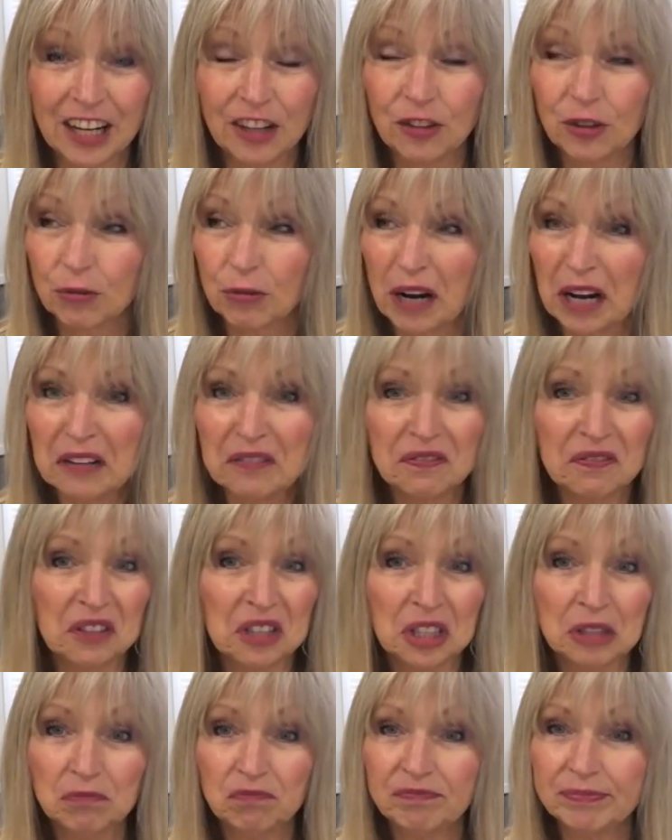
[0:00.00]
The right
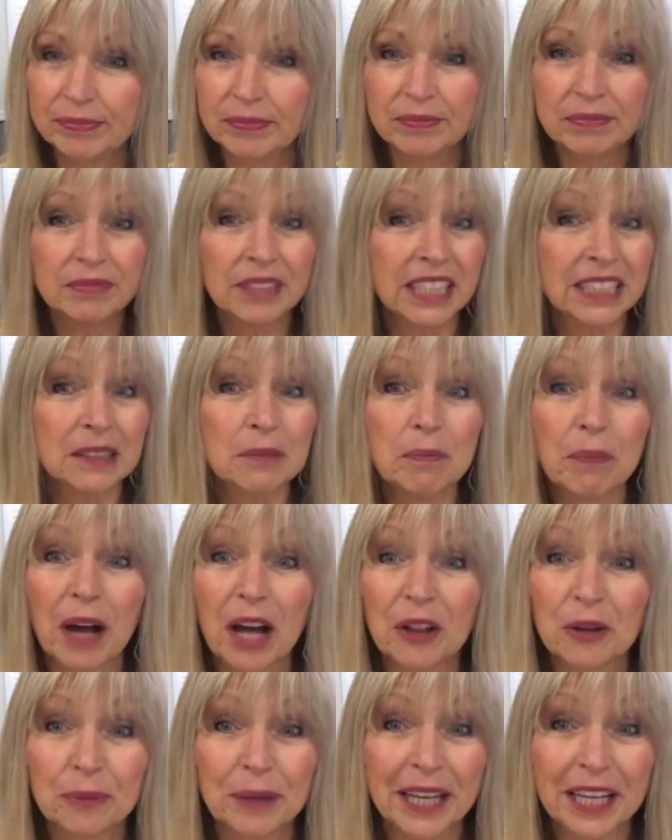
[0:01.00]
foot doesn't
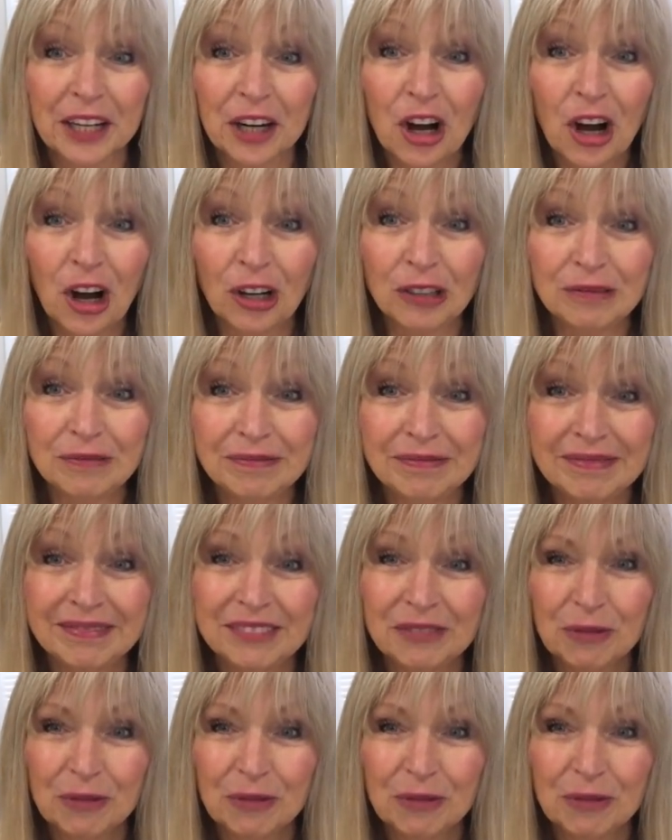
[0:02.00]
bother me at all,